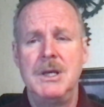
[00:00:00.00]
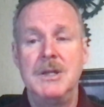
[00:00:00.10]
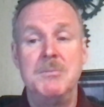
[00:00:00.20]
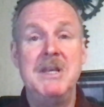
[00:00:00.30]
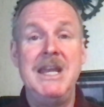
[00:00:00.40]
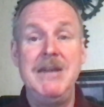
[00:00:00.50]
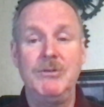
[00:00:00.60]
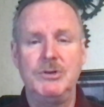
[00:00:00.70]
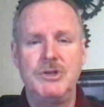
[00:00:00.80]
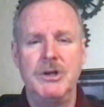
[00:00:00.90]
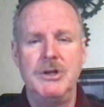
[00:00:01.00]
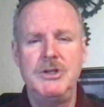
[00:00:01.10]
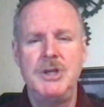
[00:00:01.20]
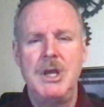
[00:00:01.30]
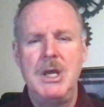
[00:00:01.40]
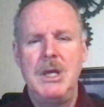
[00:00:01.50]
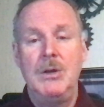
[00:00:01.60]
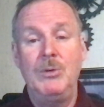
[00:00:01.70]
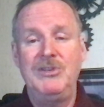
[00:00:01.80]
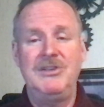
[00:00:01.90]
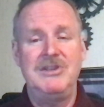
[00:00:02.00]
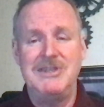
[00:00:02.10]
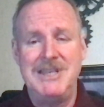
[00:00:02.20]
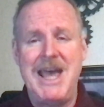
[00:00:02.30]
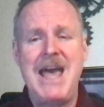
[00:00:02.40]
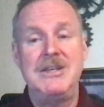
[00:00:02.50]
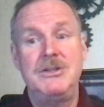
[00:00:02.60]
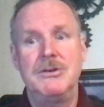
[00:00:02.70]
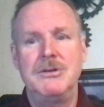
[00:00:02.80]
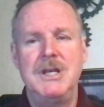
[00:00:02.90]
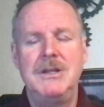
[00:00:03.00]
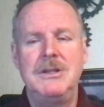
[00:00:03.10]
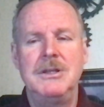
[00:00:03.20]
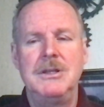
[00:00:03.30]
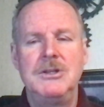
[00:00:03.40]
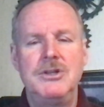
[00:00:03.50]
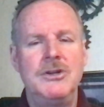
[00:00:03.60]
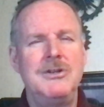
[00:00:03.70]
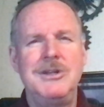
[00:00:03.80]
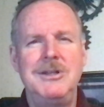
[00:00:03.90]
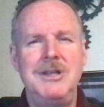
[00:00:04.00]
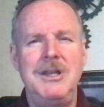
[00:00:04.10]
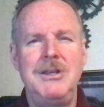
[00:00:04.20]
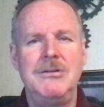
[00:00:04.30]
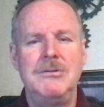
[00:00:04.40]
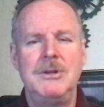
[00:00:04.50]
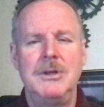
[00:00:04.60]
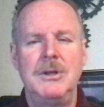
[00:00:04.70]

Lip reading: The medieval church was a disaster, and yet the church continued.